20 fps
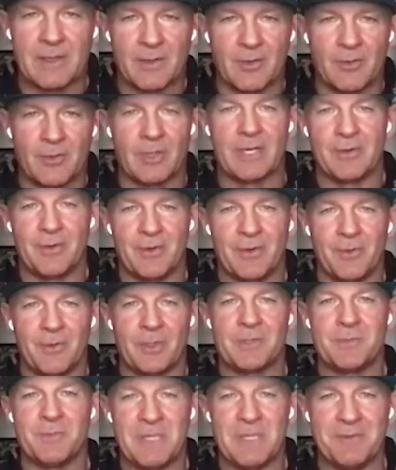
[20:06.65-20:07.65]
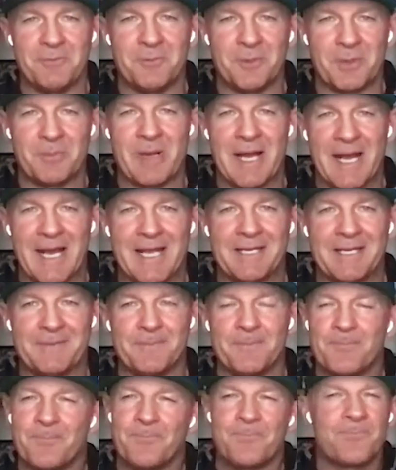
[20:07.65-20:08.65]
I go, I don't know. What do you mean? What am I
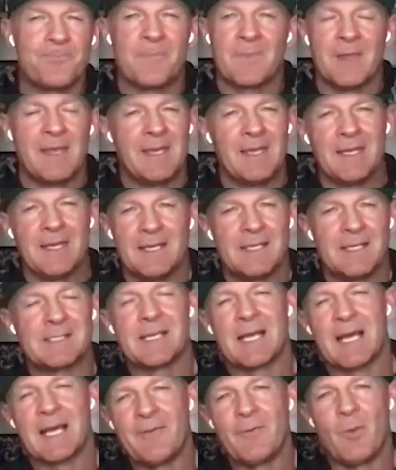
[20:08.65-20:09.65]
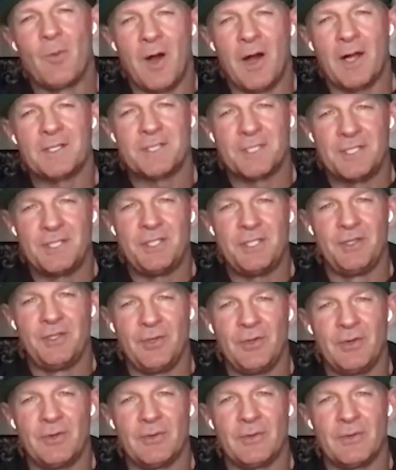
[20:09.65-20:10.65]
hiding? He said, I've watched
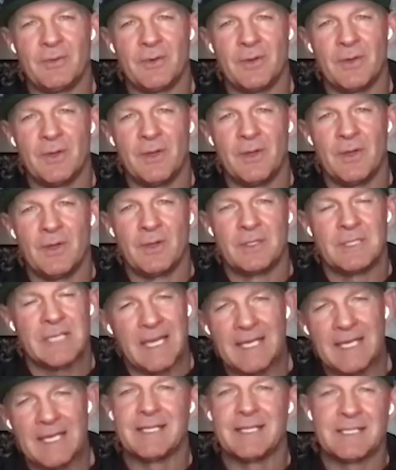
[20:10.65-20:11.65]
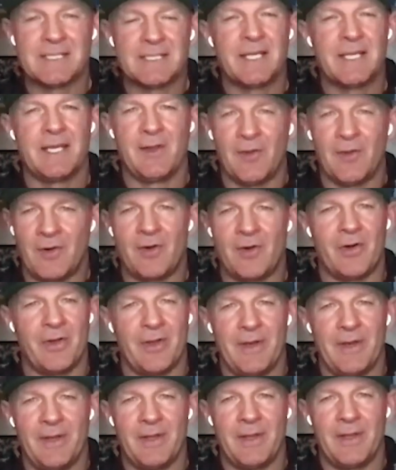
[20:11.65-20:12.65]
you take this thing
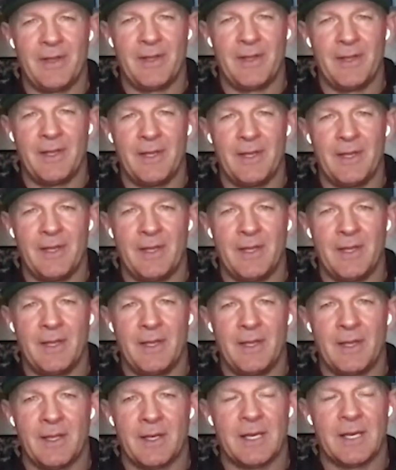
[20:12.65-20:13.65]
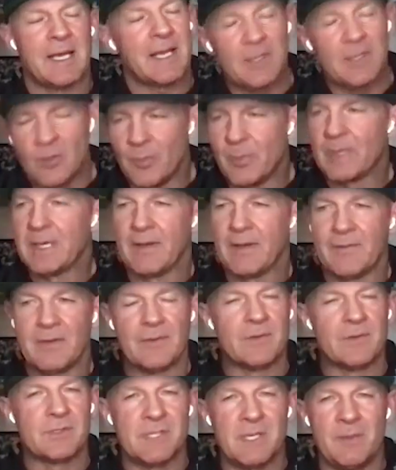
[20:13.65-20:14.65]
on like nobody I've
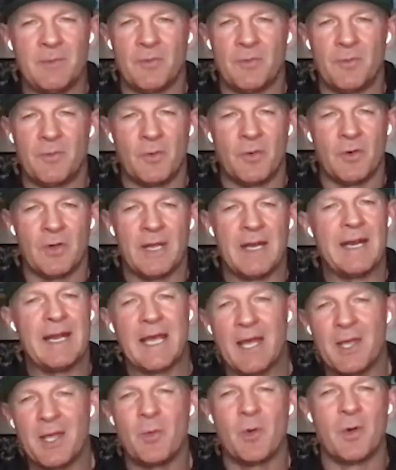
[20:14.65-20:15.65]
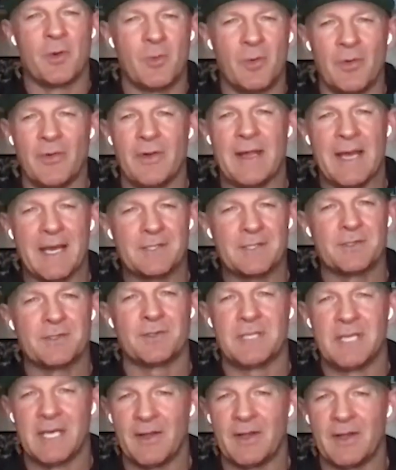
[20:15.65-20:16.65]
ever seen before. And now you want to go on
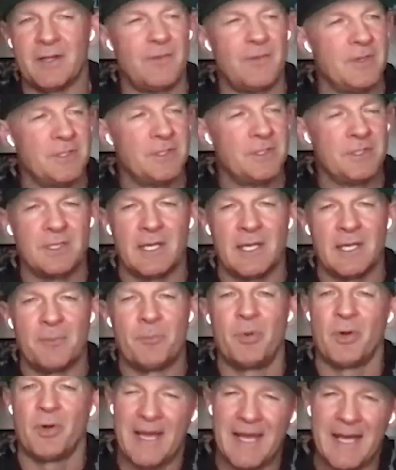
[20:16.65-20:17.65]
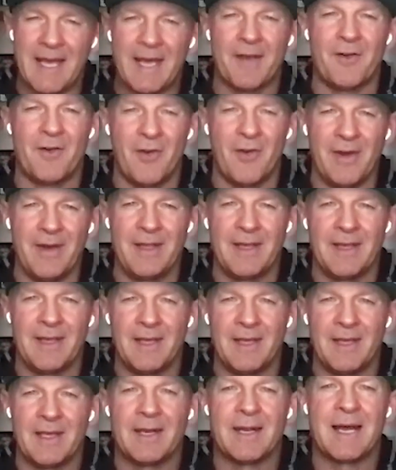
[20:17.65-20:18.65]
national television and put a hat on
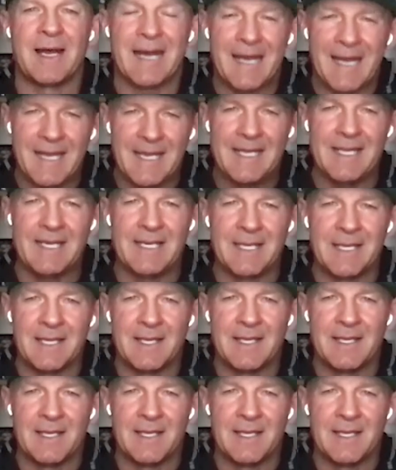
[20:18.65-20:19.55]
and hide it?